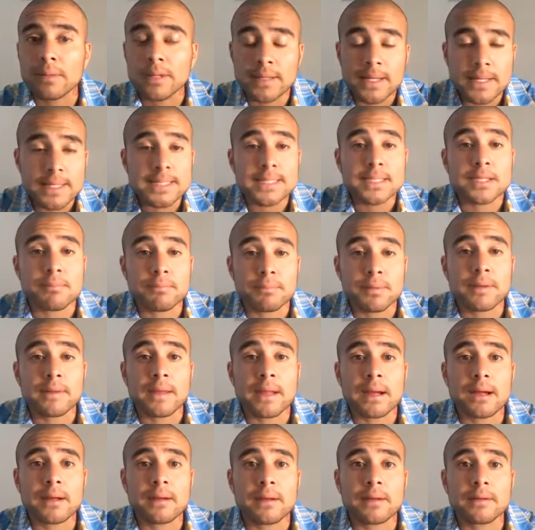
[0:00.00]
and that's something
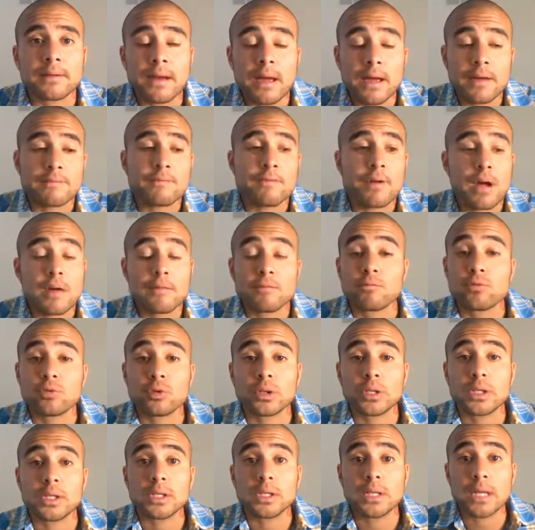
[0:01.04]
that I've
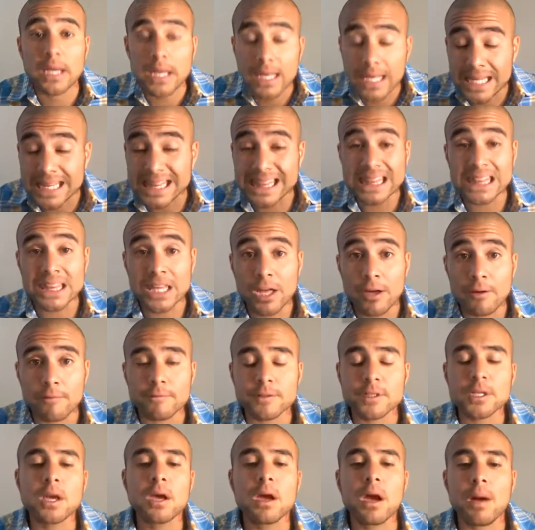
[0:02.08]
really
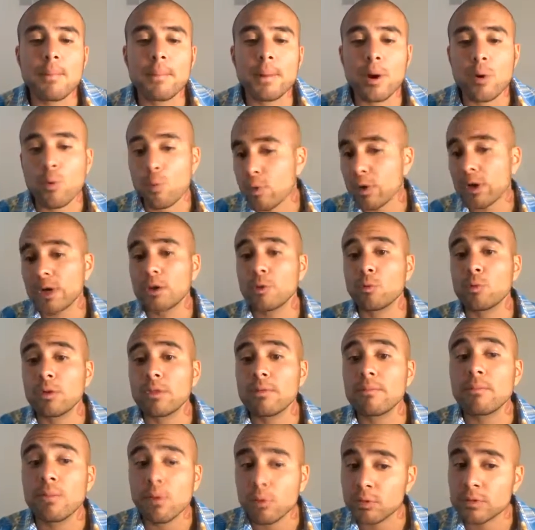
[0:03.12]
loved about working
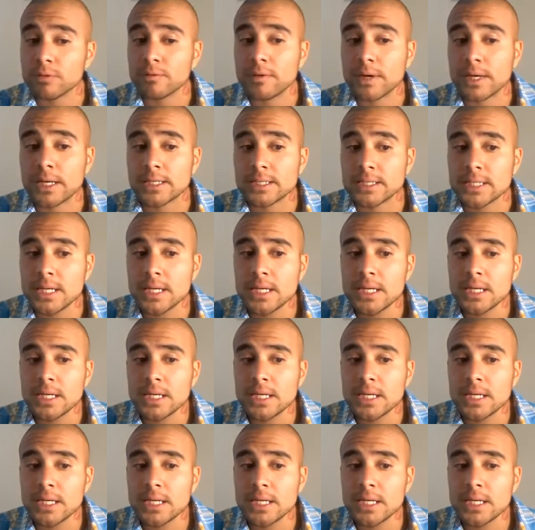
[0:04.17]
with Moldavite.